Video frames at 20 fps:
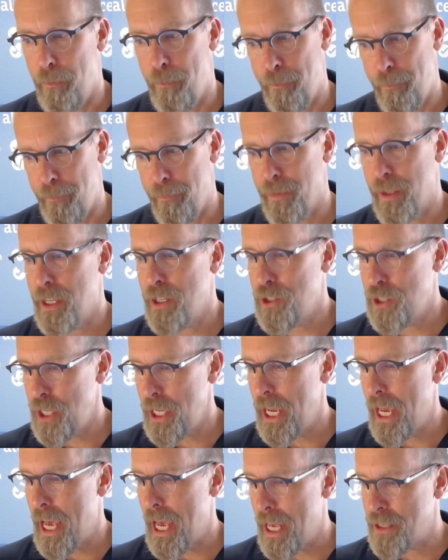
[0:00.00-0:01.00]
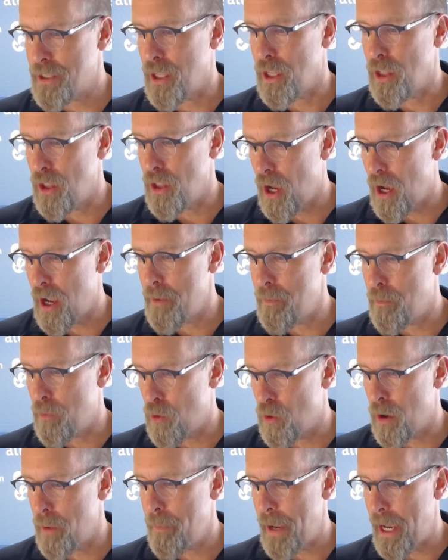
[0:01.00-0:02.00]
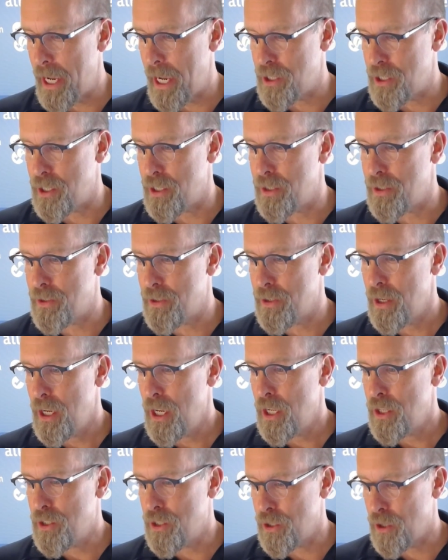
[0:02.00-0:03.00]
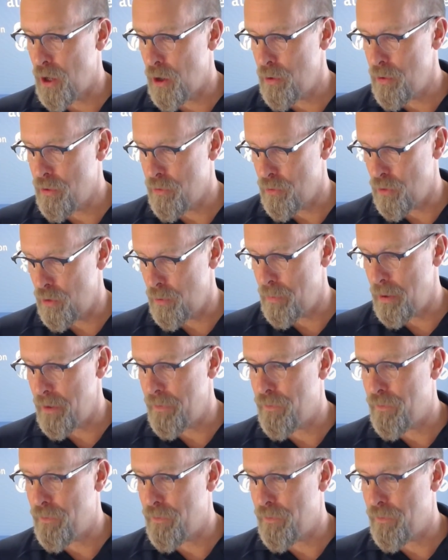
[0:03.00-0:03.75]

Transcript: mm, she has a lot more pages to go through